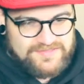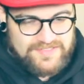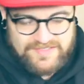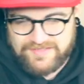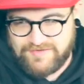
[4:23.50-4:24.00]

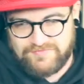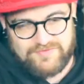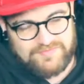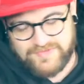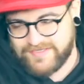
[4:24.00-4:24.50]
and they've
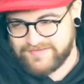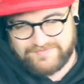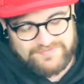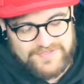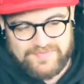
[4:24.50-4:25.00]
given me
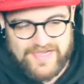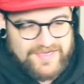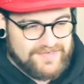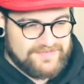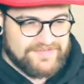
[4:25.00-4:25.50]

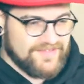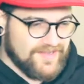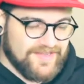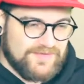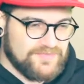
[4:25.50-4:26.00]
feedback, and
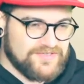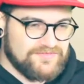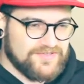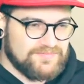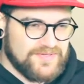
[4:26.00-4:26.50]
I can't
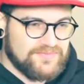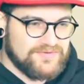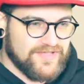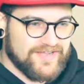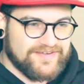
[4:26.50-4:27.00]
believe that
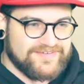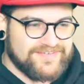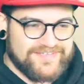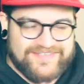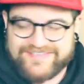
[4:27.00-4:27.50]
people
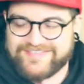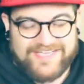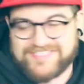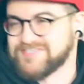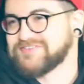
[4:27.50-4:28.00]

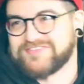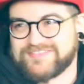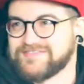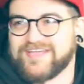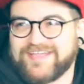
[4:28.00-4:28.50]
I still to
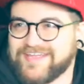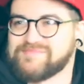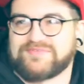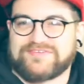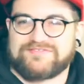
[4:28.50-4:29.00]
this day
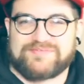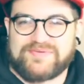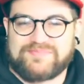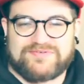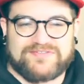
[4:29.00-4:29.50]
can't believe that
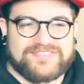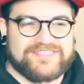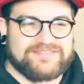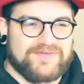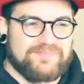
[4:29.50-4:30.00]
people
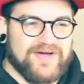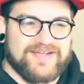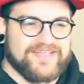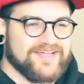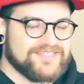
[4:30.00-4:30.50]
listen to my
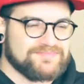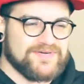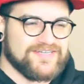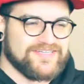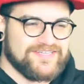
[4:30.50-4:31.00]
podcast,
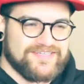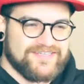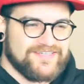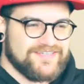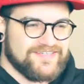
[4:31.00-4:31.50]
but
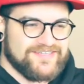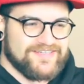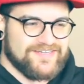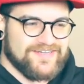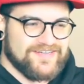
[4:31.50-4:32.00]

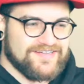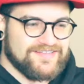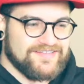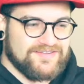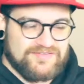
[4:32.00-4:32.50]

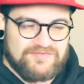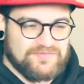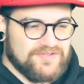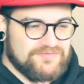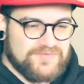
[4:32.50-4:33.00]

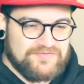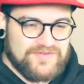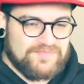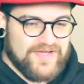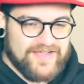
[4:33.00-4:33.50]
they've given me
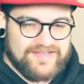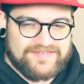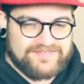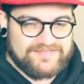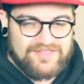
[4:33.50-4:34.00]
feedback
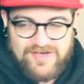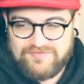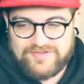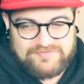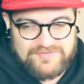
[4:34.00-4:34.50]
and
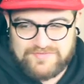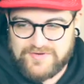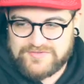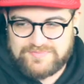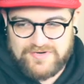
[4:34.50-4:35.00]
love it for the
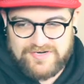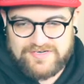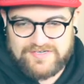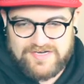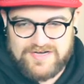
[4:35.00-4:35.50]
most
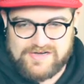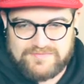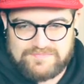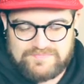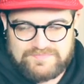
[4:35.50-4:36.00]
part.
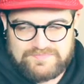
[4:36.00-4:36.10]
I